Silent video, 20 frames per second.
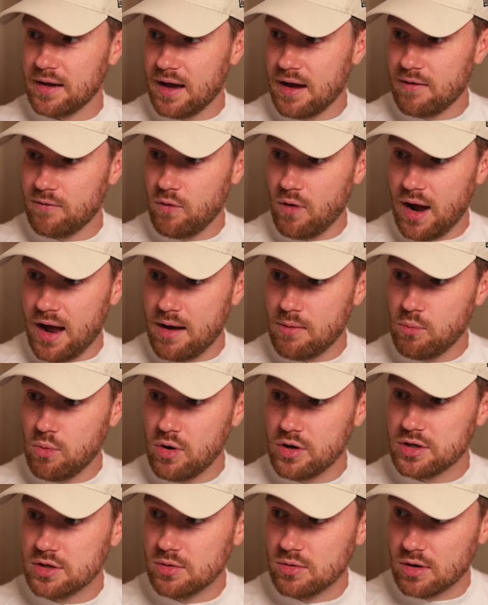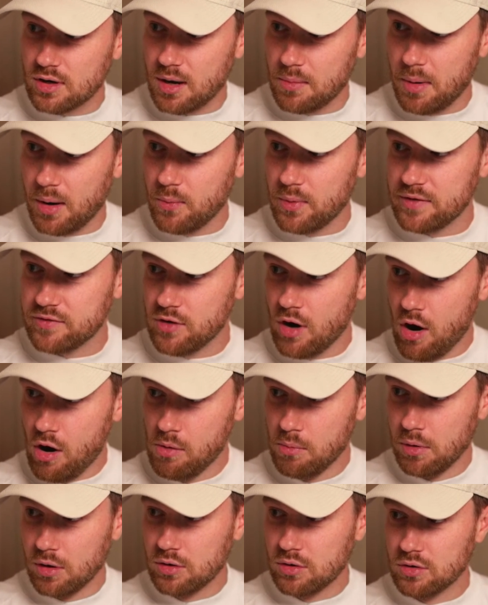right, what do you lot come up with? Oh
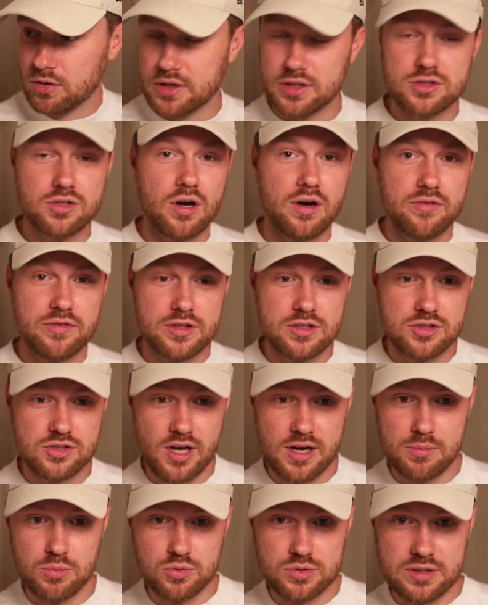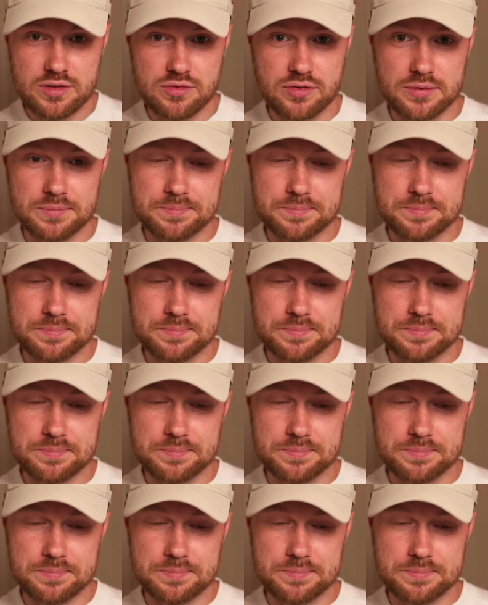my God, it's either the same or different.